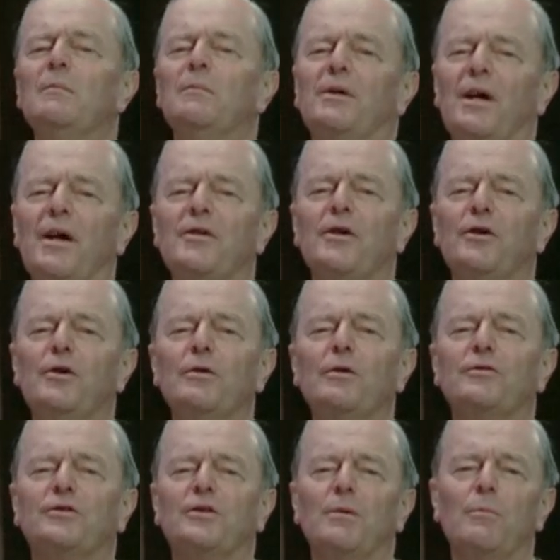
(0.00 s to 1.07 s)
but under
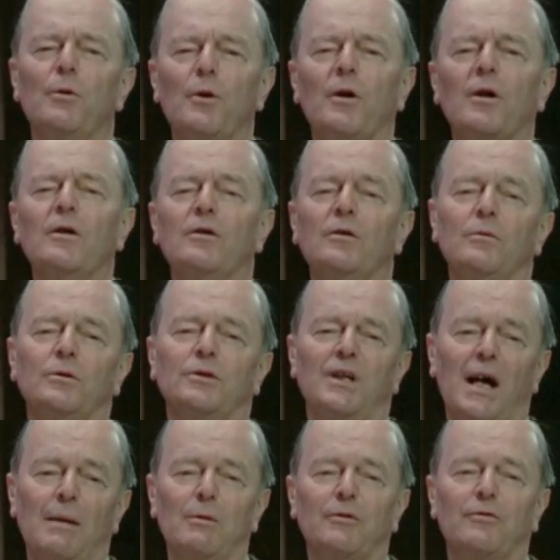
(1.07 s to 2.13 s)
Hugh Seymour, who was
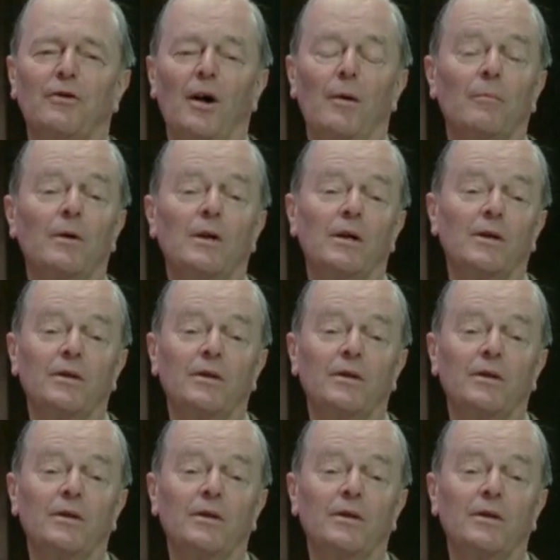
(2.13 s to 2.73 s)
abbot from